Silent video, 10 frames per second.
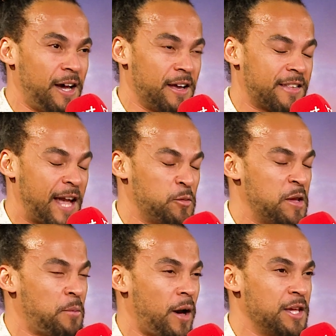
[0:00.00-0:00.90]
last
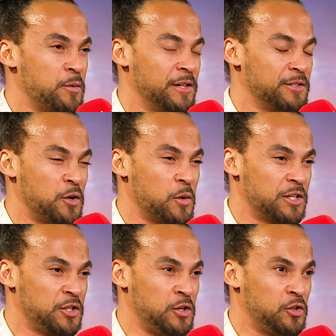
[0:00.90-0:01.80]
Halloween party you went to? What
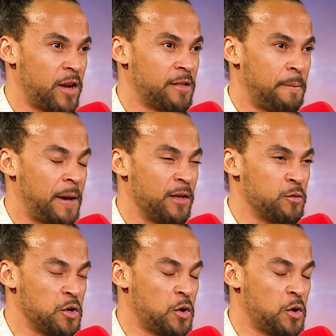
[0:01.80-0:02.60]
did you dress up as?